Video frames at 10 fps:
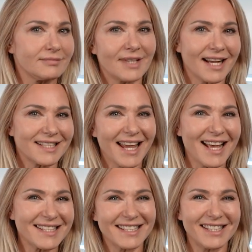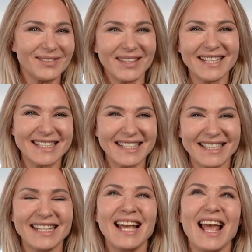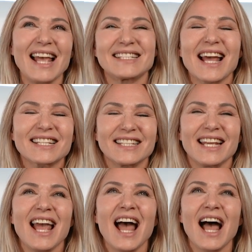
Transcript: Lactic acid, what is it? It's actually,